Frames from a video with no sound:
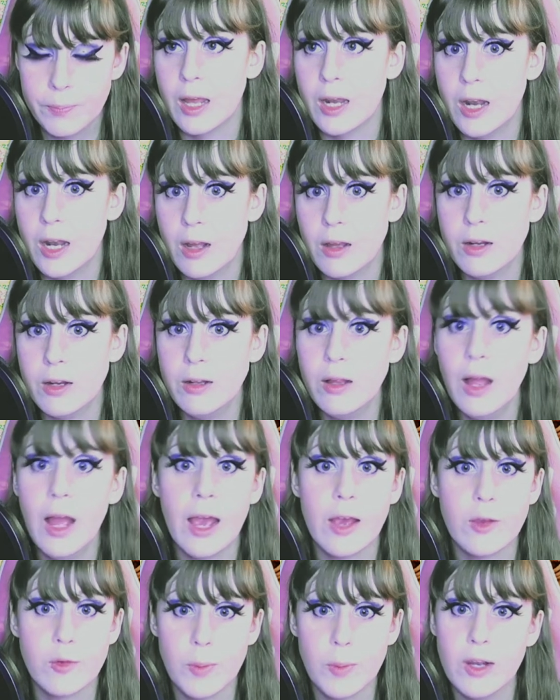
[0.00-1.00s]
Not gonna
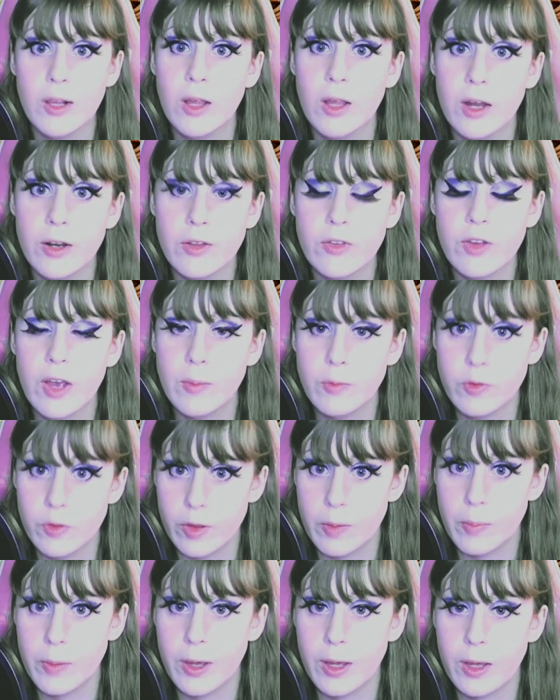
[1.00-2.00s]
lie, I spent a lot of time
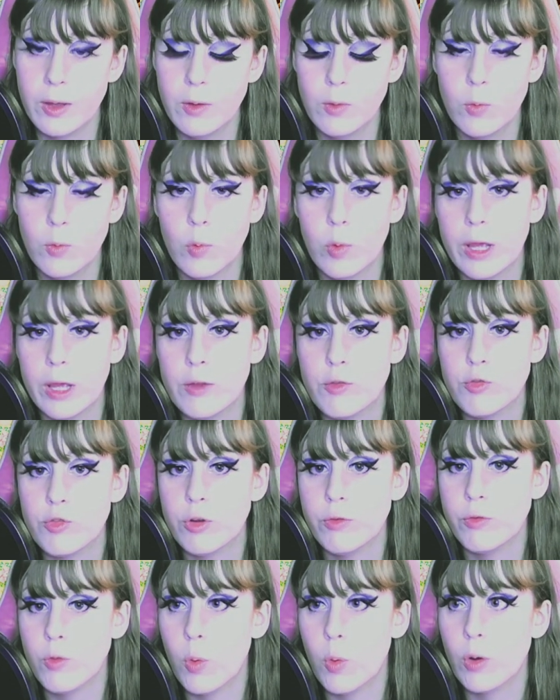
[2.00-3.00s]
sleeping, which
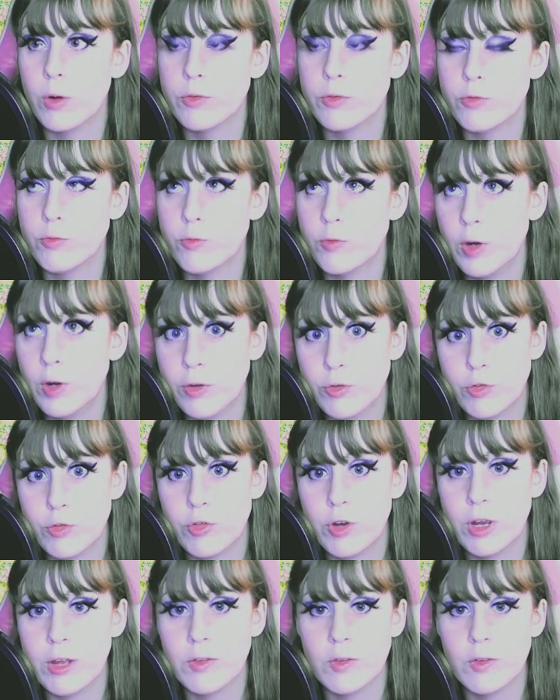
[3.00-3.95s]
of course frustrates